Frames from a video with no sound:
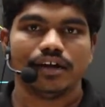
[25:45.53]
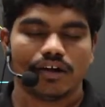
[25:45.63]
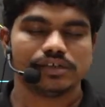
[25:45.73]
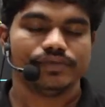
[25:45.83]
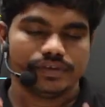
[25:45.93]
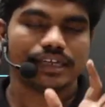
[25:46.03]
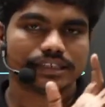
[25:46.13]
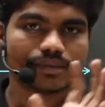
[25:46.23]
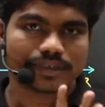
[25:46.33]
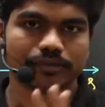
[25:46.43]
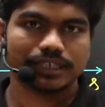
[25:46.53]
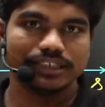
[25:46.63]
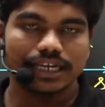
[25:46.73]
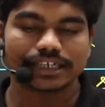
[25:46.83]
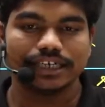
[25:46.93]
or there is some substance
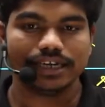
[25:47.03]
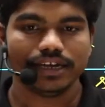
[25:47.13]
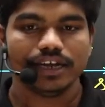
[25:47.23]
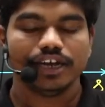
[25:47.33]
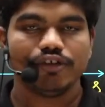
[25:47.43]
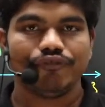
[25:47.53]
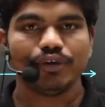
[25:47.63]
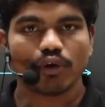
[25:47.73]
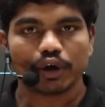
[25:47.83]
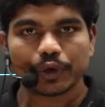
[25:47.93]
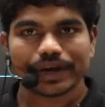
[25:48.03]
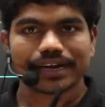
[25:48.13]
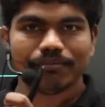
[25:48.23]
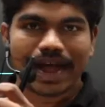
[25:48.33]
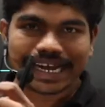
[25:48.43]
actually, if you want to get a
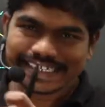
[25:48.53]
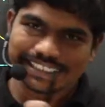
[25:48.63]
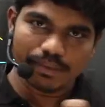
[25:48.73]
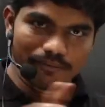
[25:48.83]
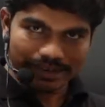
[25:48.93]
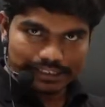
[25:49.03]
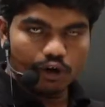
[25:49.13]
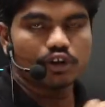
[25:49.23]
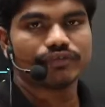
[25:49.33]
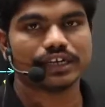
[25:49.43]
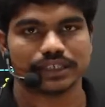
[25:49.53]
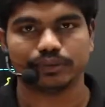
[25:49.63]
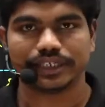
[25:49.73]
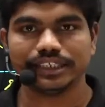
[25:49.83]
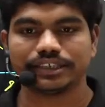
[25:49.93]
maximum work out of that
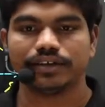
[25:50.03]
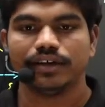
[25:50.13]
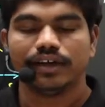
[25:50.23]
substance,